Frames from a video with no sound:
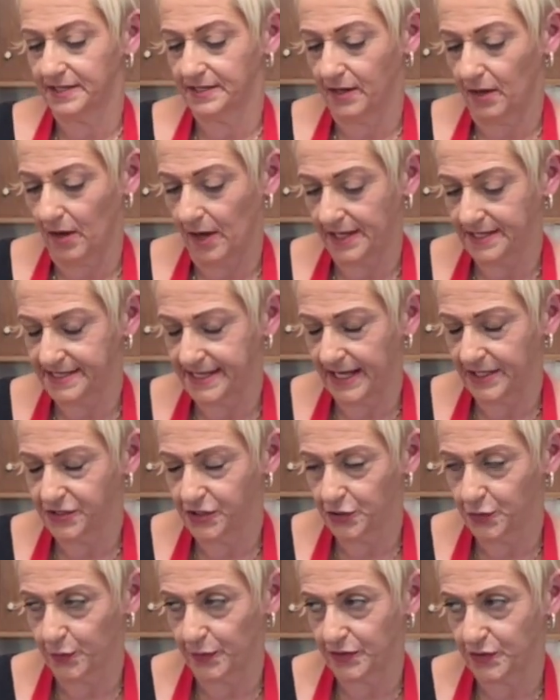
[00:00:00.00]
Now
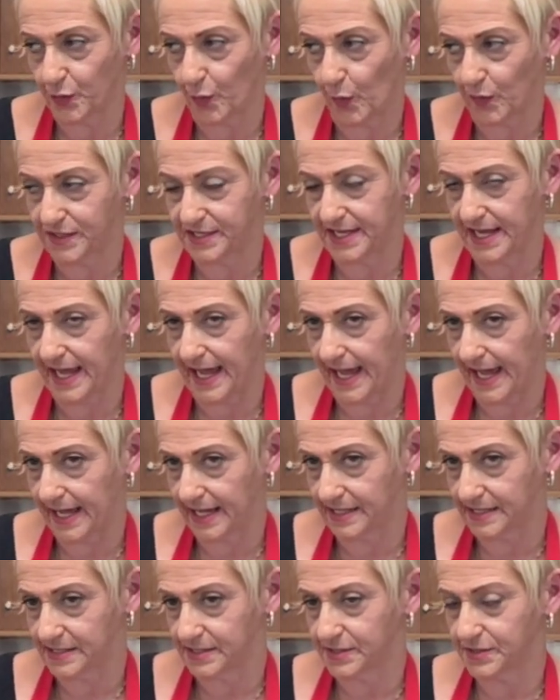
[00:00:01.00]
when I do
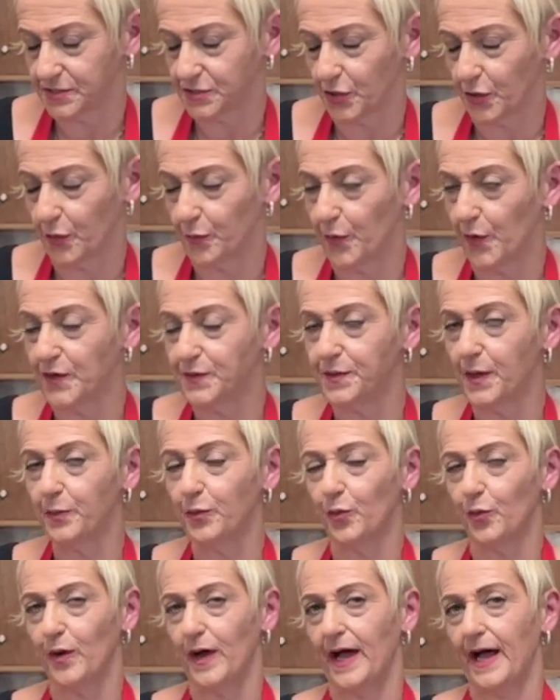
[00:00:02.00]
my lime
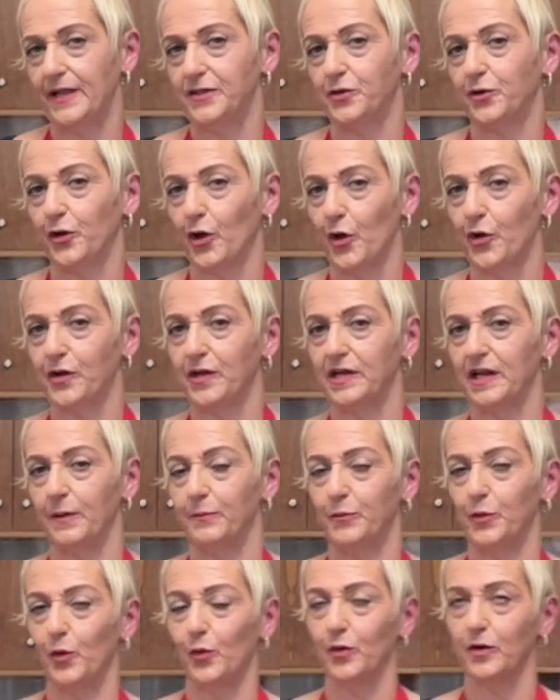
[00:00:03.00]
juice,
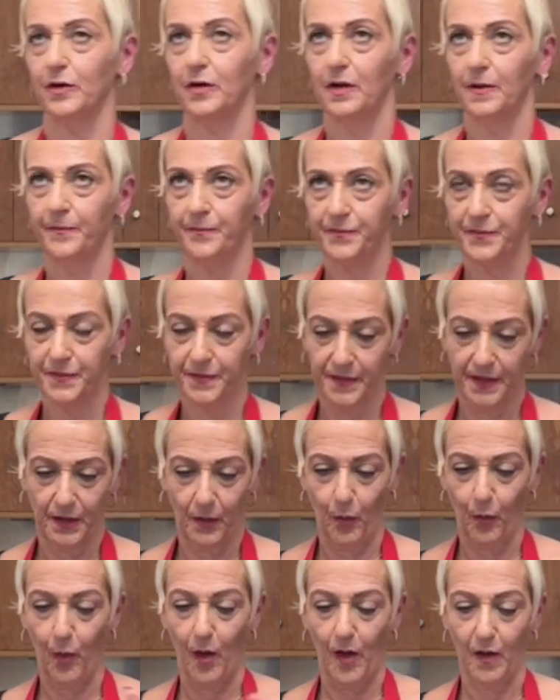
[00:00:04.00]
I tend to do it
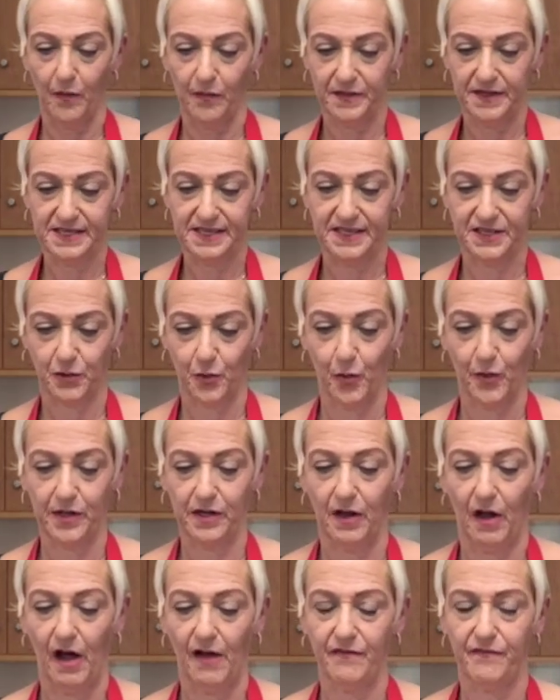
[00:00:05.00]
towards the end.
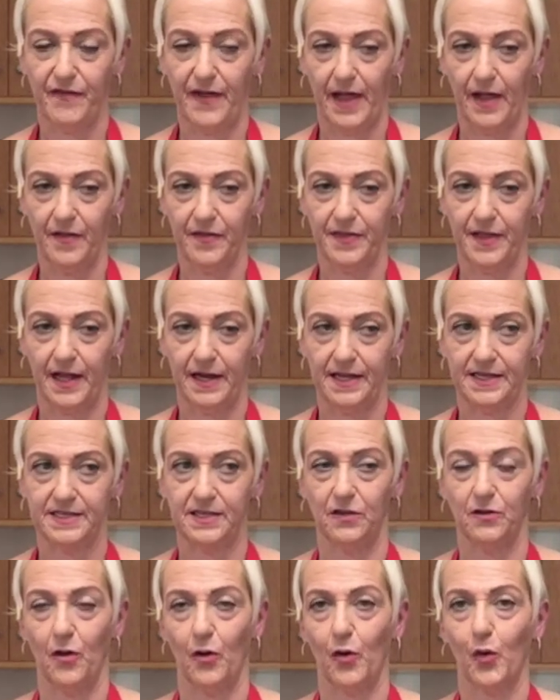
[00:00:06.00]
So most people add
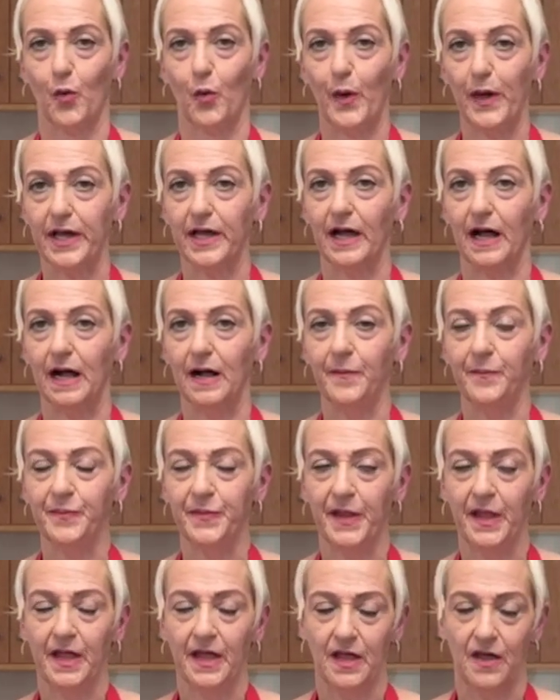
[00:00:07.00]
coconut milk
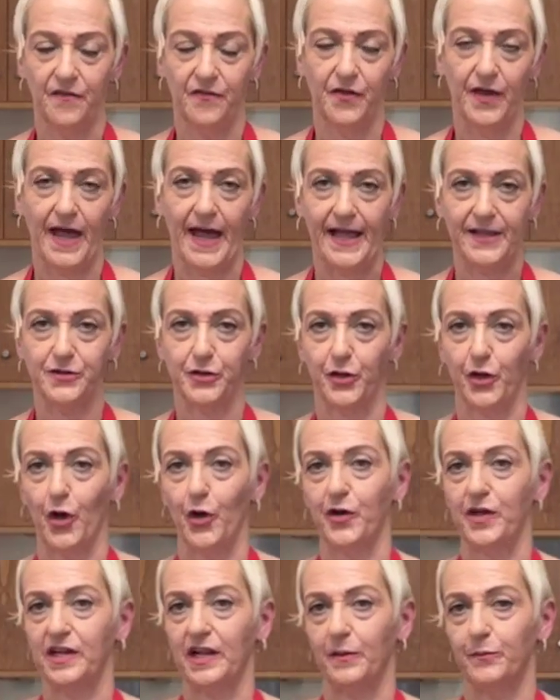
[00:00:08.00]
while
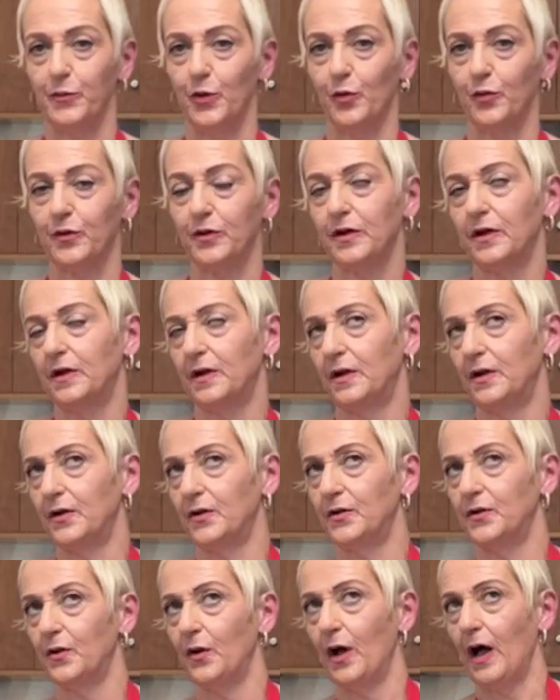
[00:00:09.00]
this is cooking. I
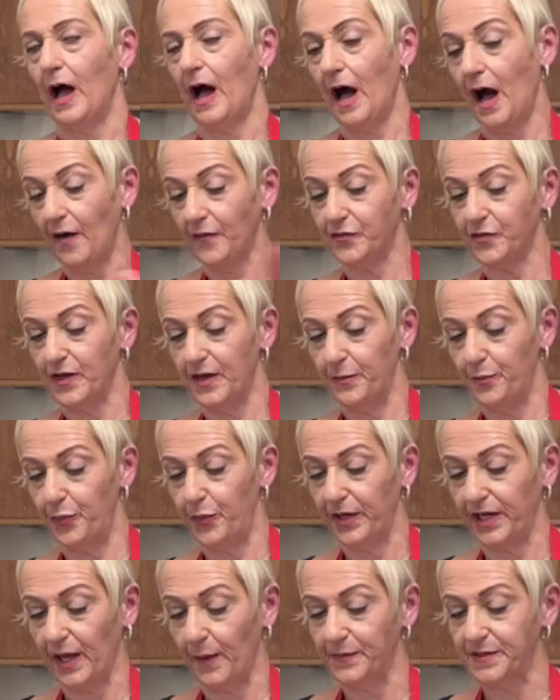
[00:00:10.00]
found that it's a lot
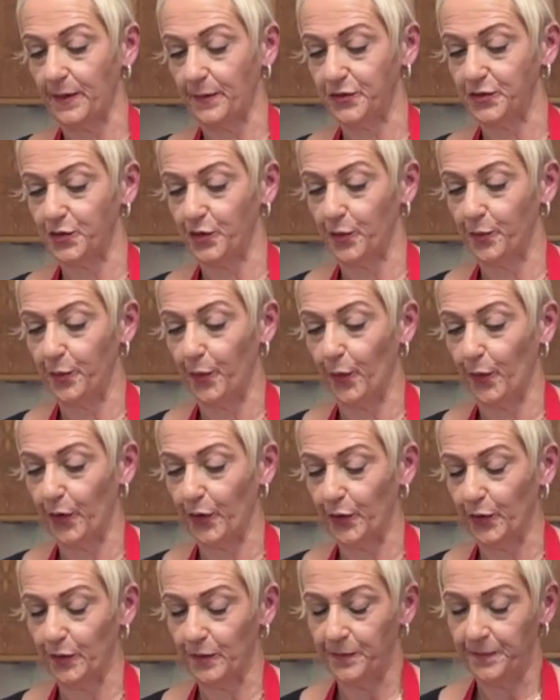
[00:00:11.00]
quicker if you
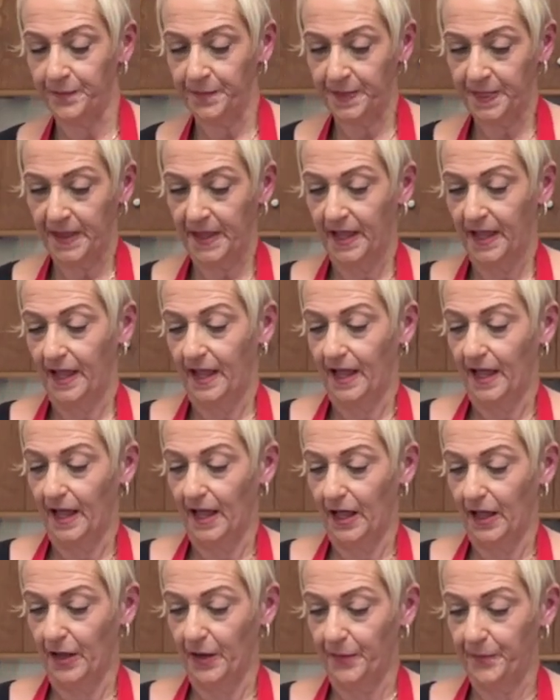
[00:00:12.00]
add your coconut milk
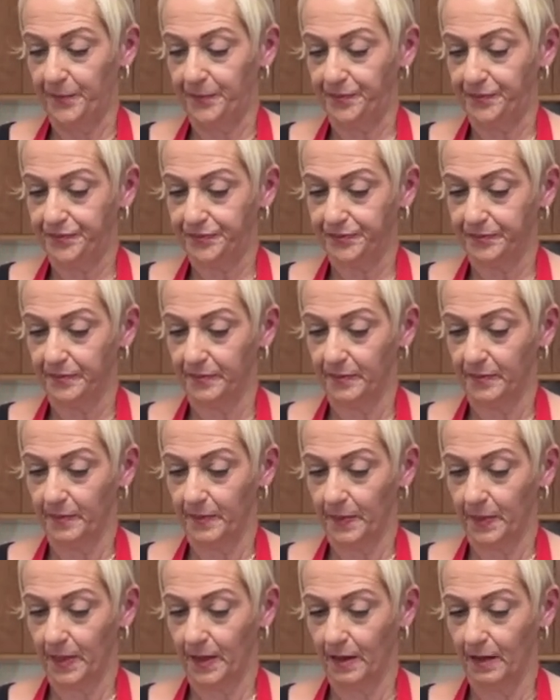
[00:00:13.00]

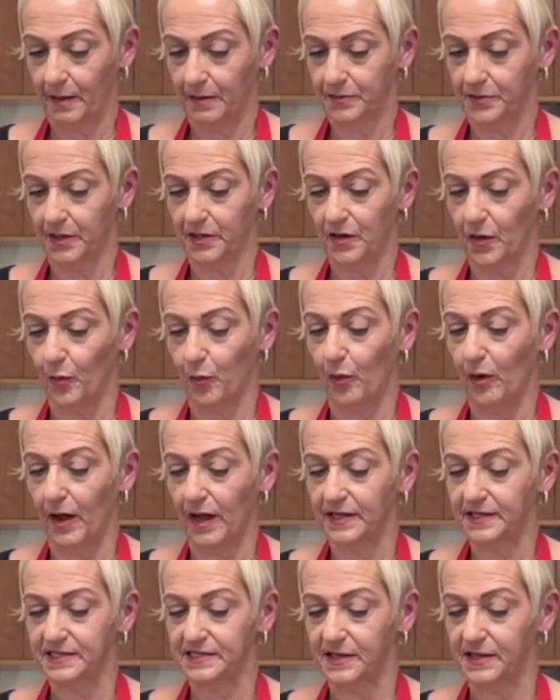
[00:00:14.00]
after it comes up to a